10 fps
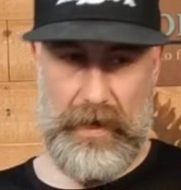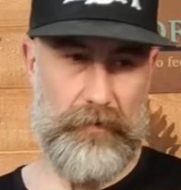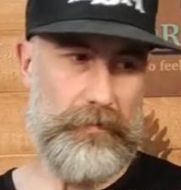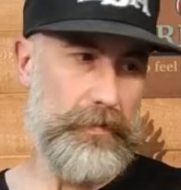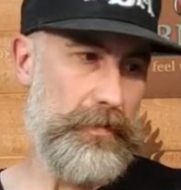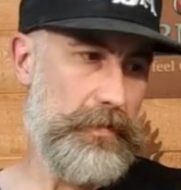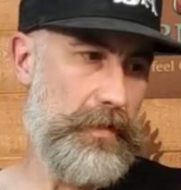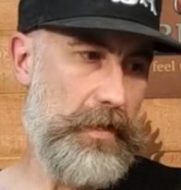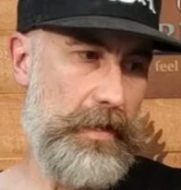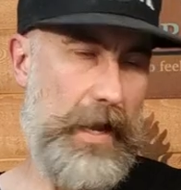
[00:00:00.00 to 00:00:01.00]
Now,
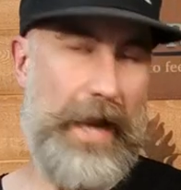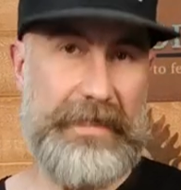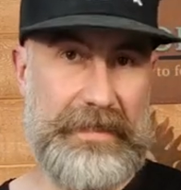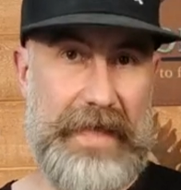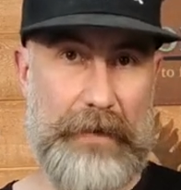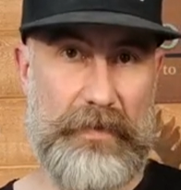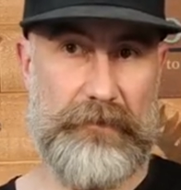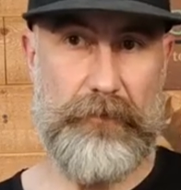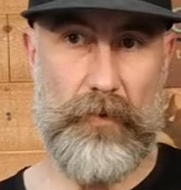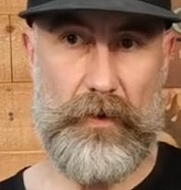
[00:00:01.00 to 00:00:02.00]
I did
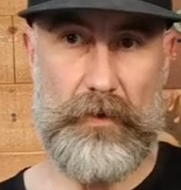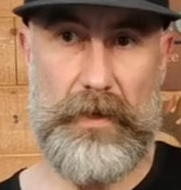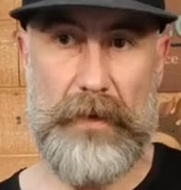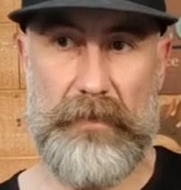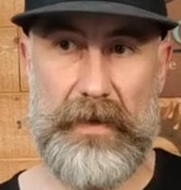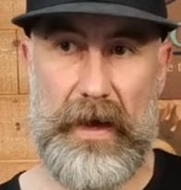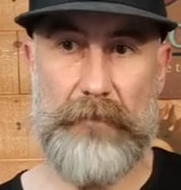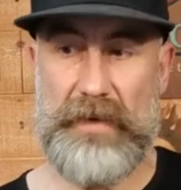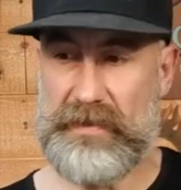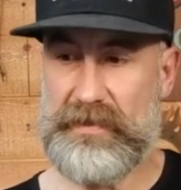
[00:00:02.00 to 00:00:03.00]
that before.
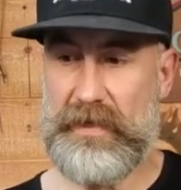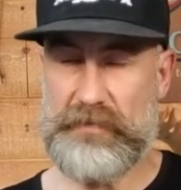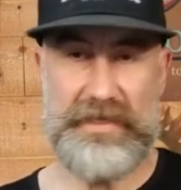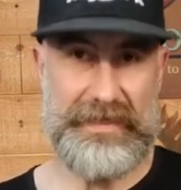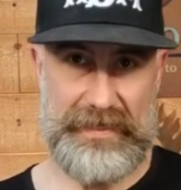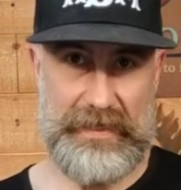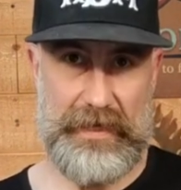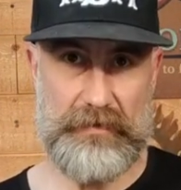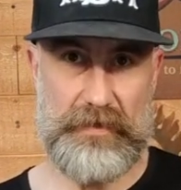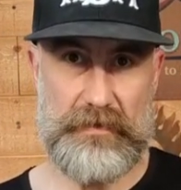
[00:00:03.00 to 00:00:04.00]
I mixed up
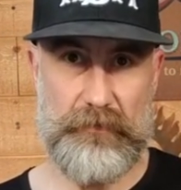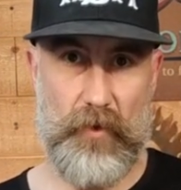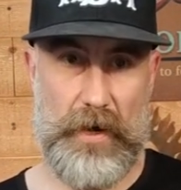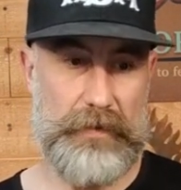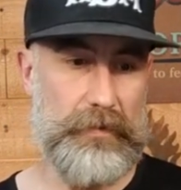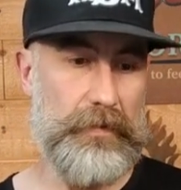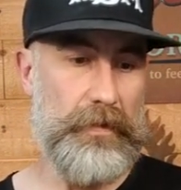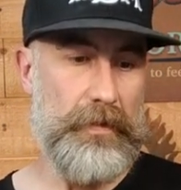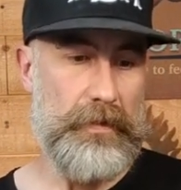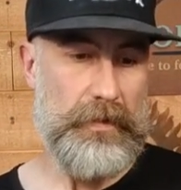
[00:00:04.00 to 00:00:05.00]
16 ounces of
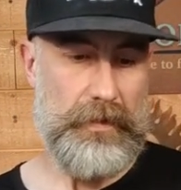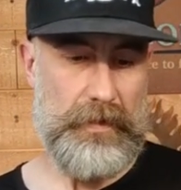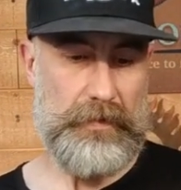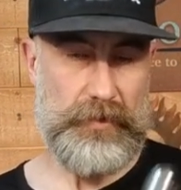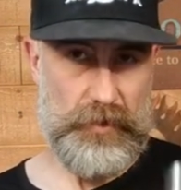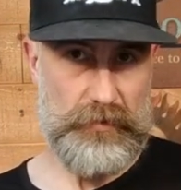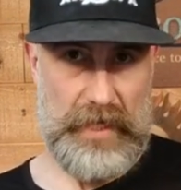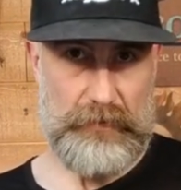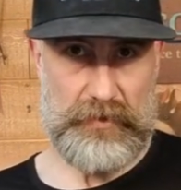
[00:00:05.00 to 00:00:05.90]
water, 2